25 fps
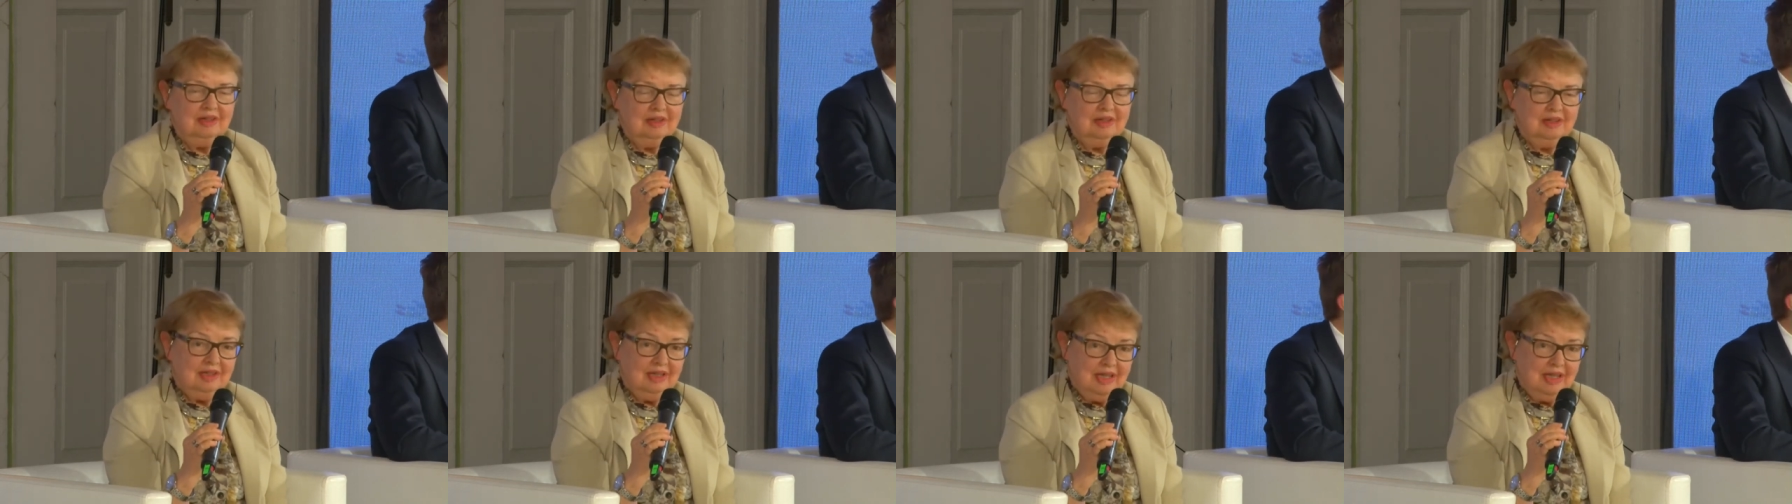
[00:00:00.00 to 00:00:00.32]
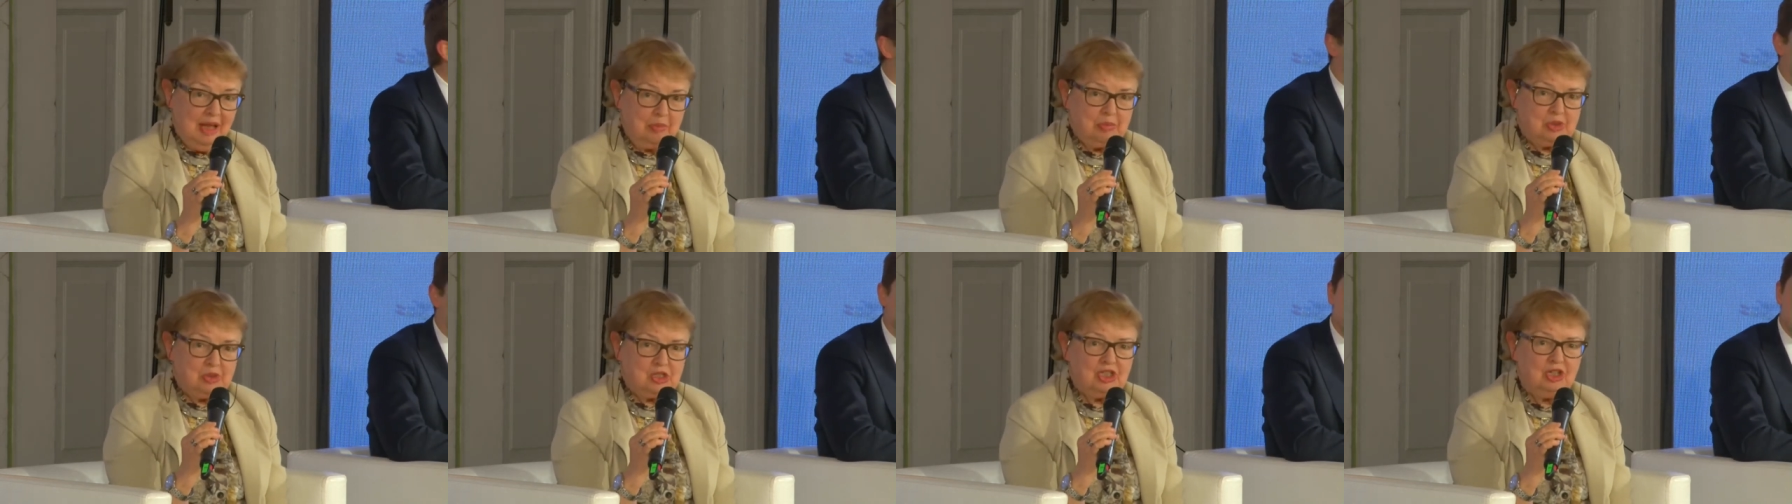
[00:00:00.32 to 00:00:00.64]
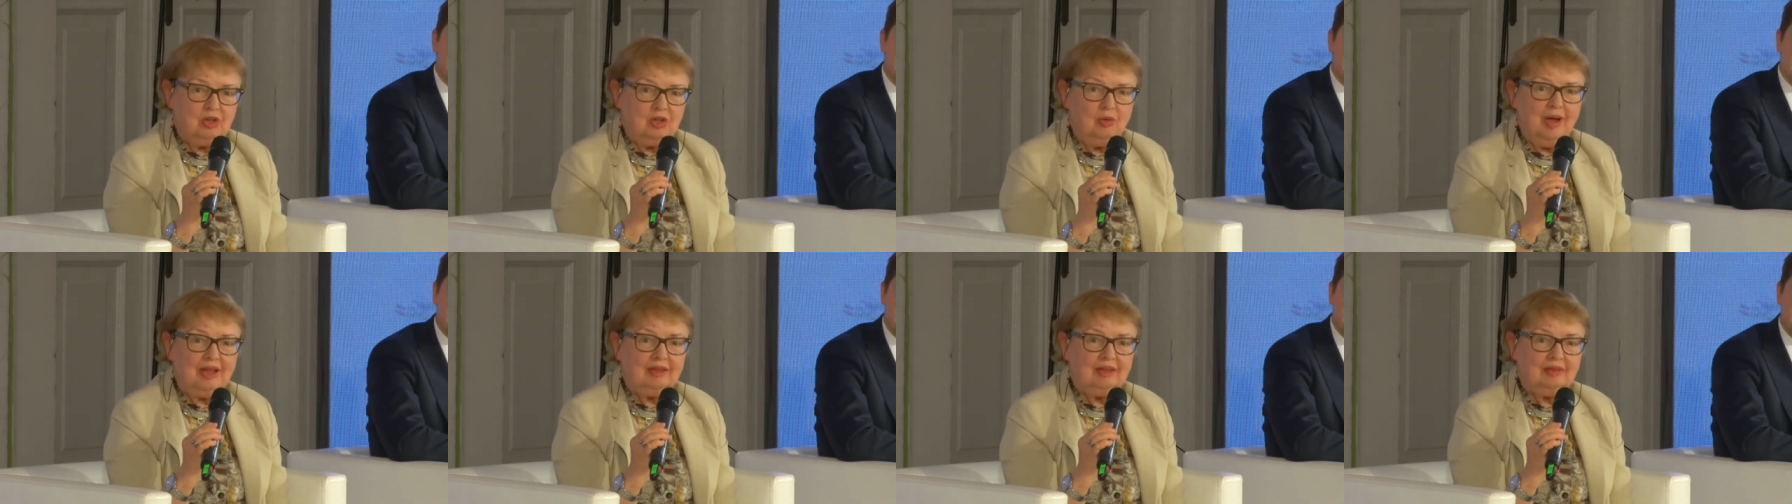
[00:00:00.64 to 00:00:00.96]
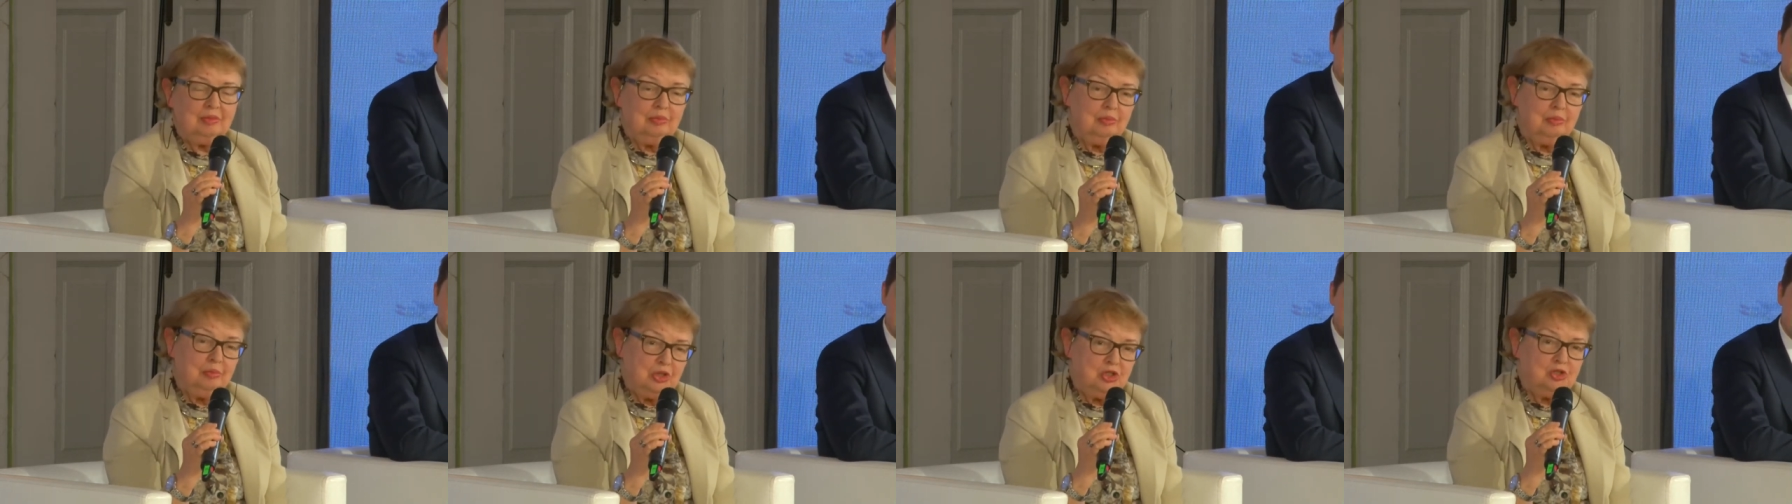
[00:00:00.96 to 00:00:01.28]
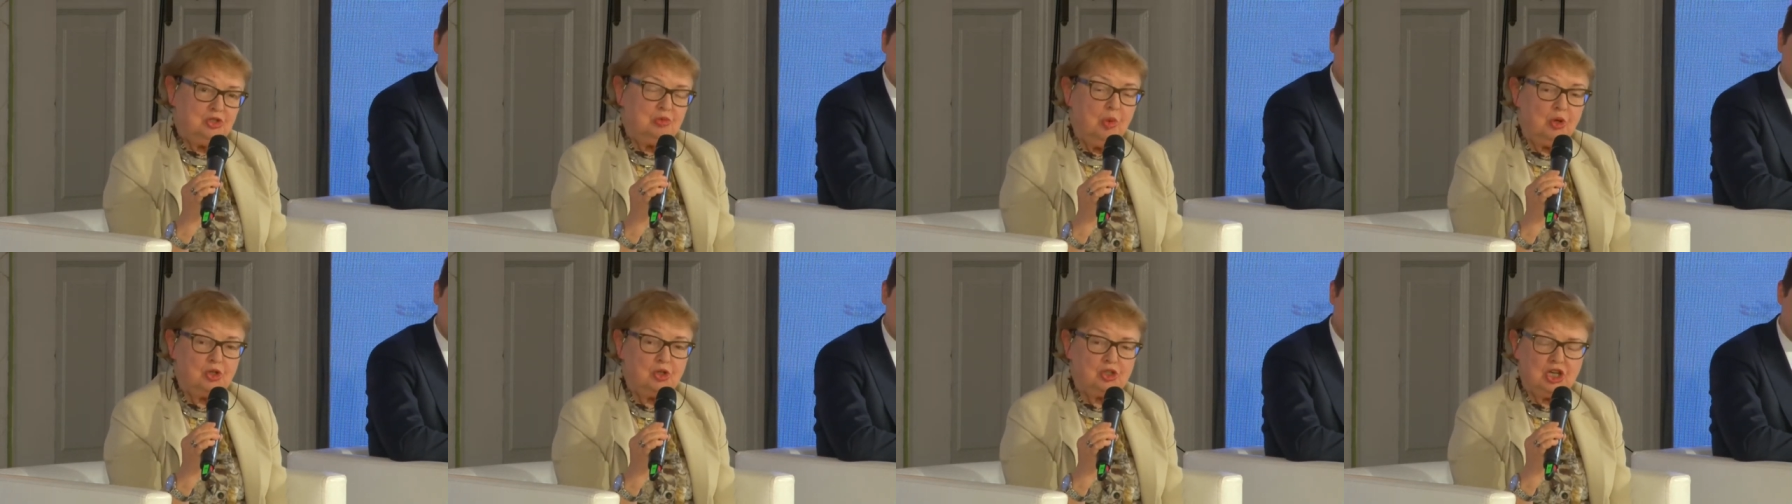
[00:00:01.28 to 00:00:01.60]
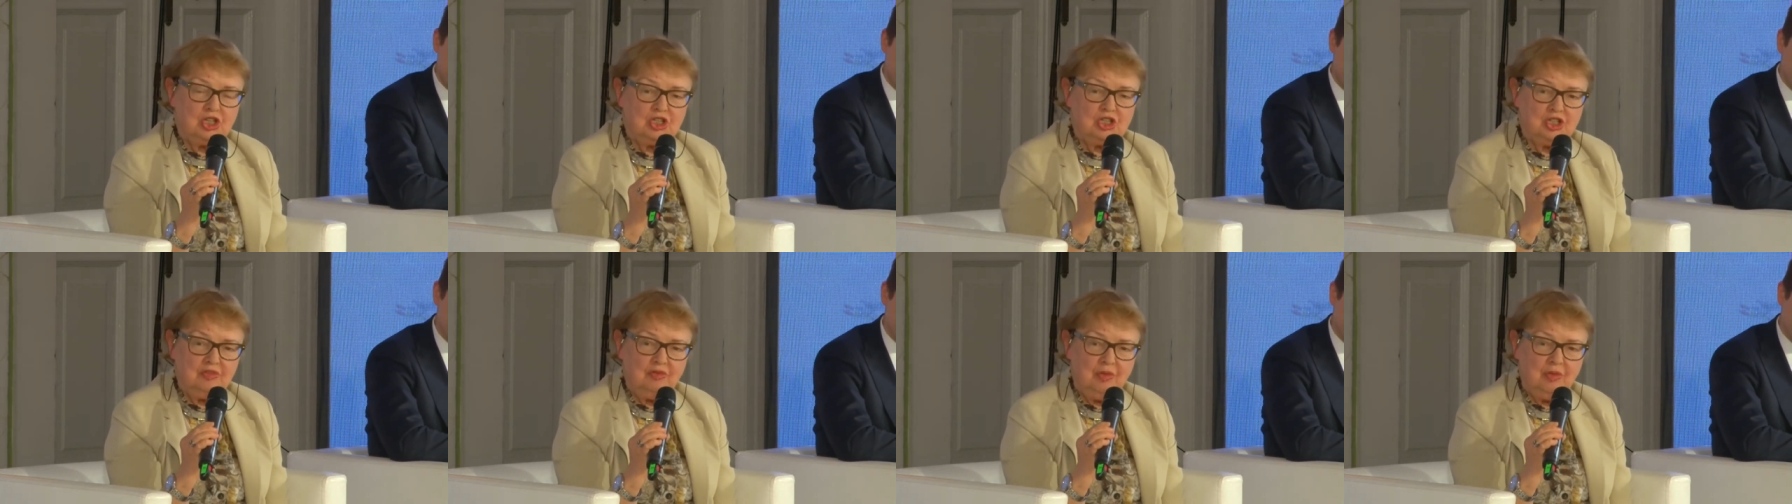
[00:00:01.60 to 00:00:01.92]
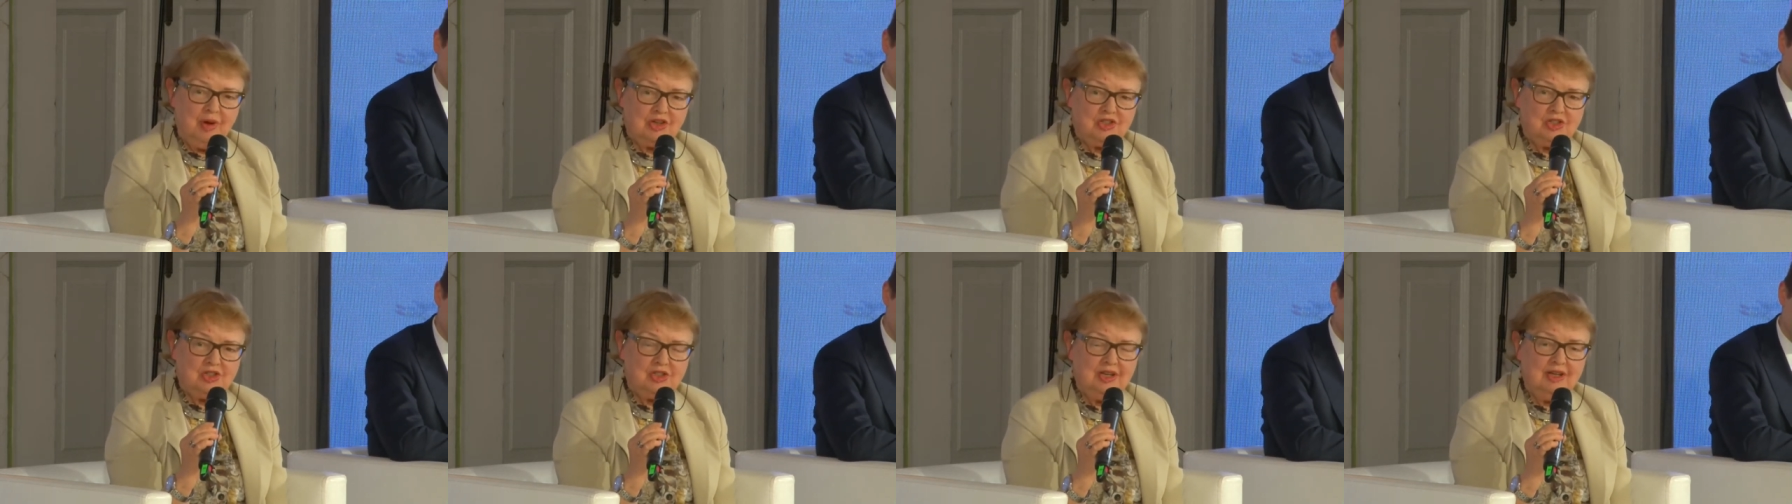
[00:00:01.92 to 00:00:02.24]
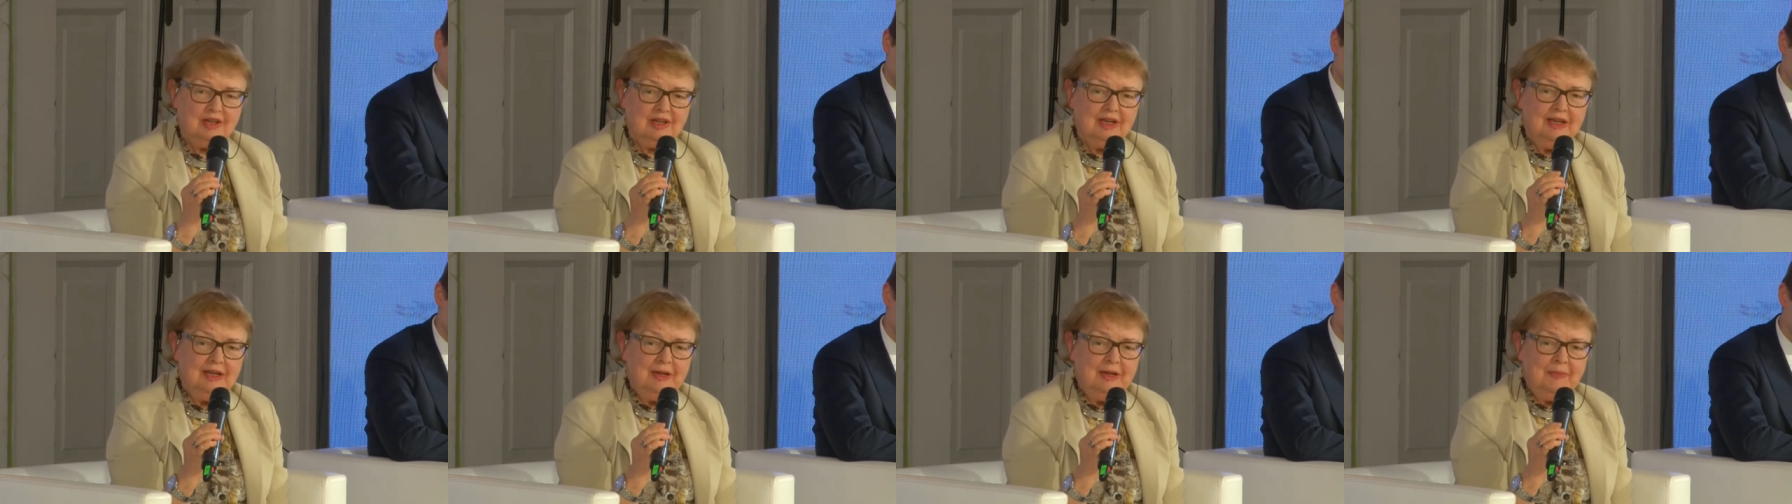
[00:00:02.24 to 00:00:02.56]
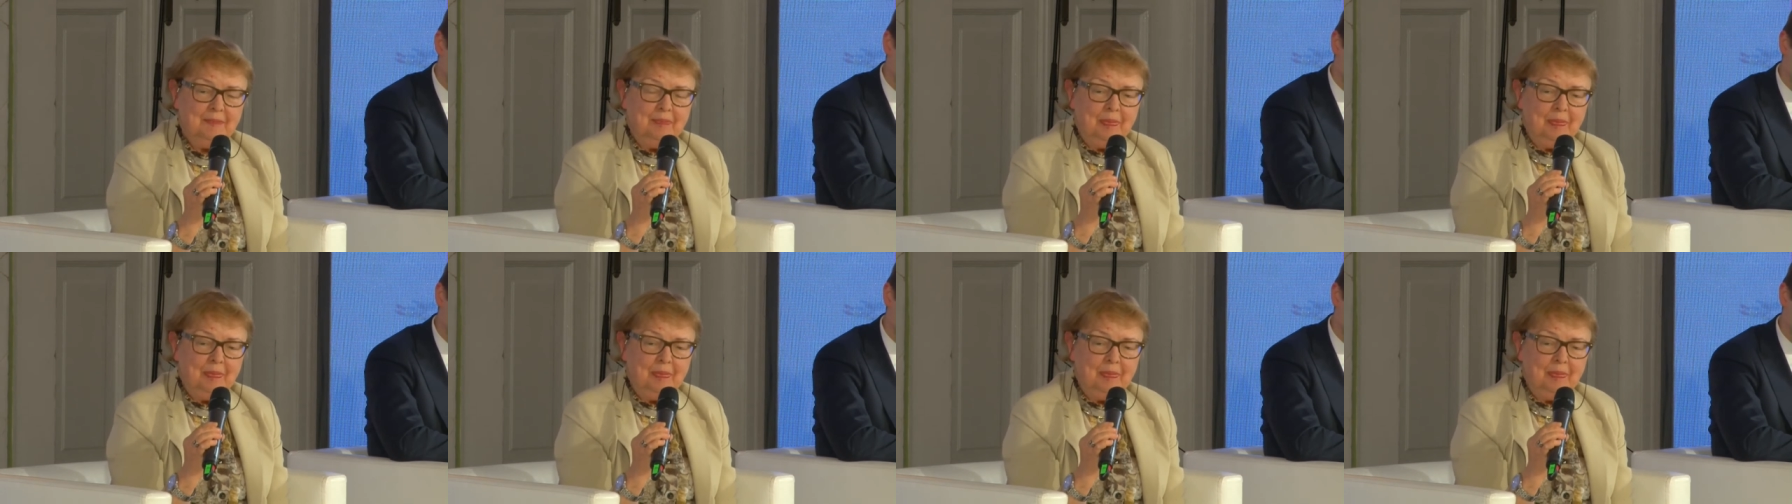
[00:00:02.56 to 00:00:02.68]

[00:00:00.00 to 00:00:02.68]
In my opinion, it's very, very important.